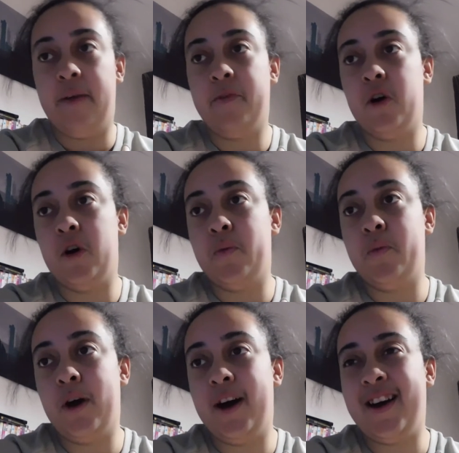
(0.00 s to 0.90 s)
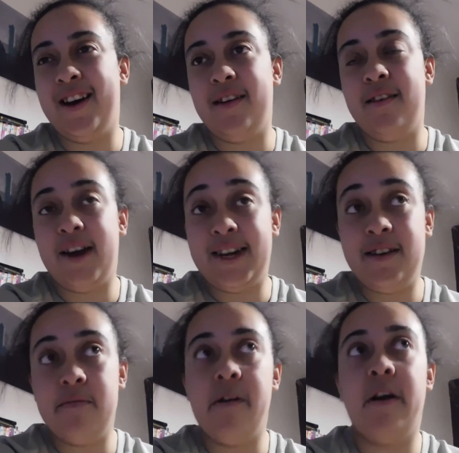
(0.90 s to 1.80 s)
got work at 9
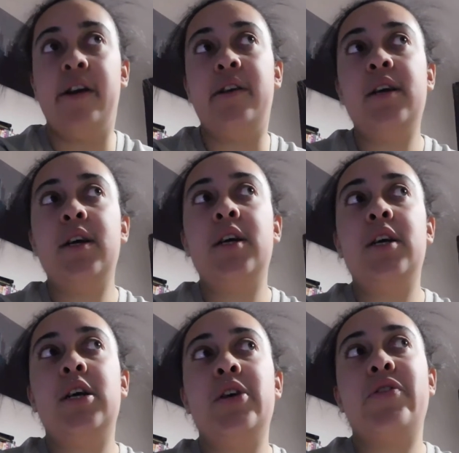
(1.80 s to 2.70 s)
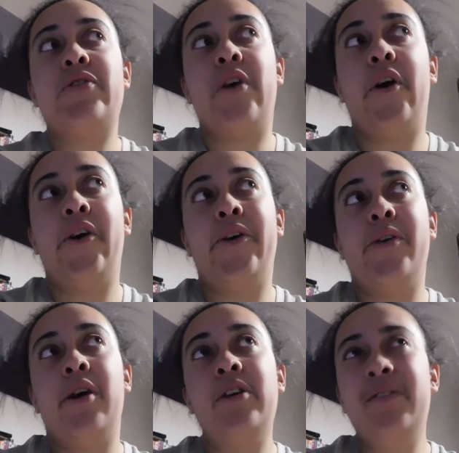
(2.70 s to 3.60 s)
tomorrow, so
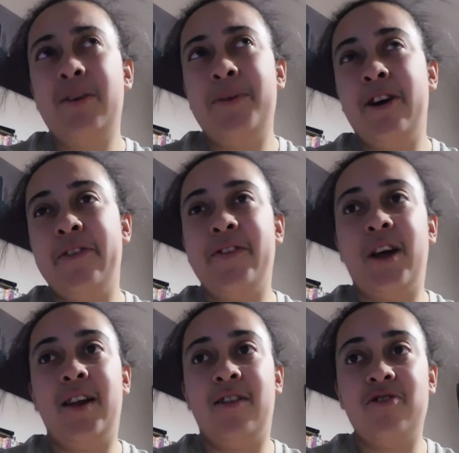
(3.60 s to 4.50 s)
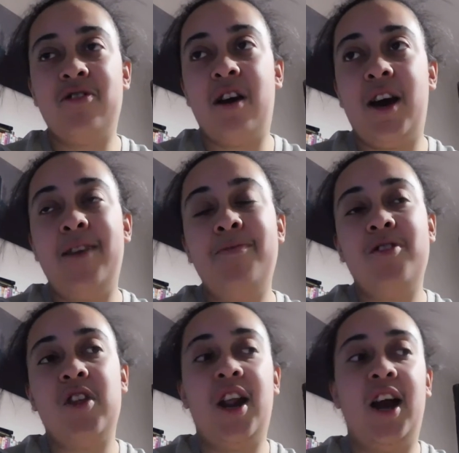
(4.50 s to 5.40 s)
hopefully I'll be home for like lunchtime,
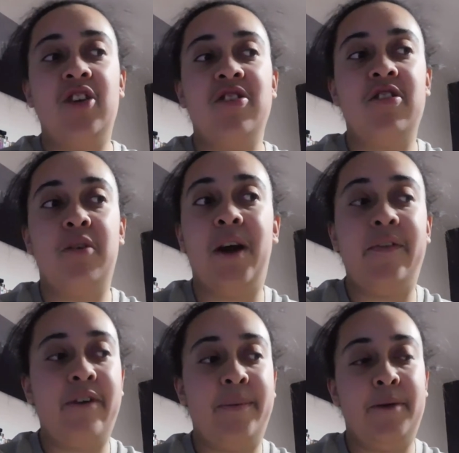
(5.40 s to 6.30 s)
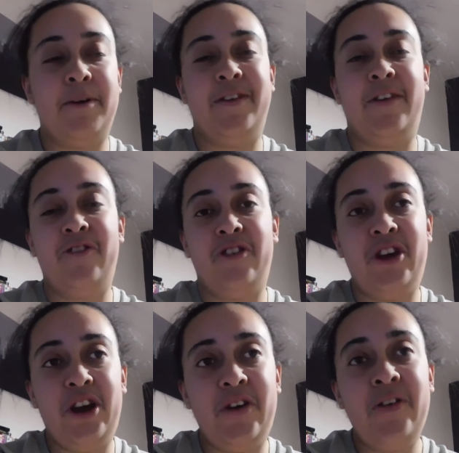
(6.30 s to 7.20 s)
so then I can just do whatever I have left to
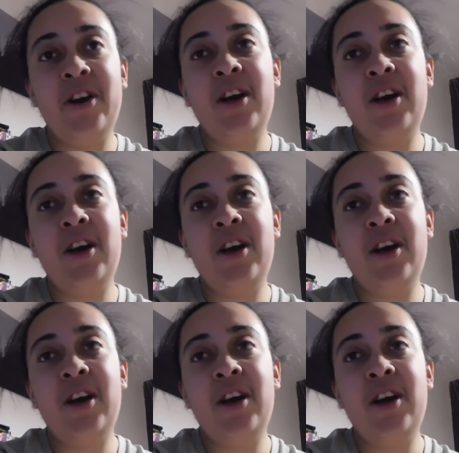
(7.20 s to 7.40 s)
do.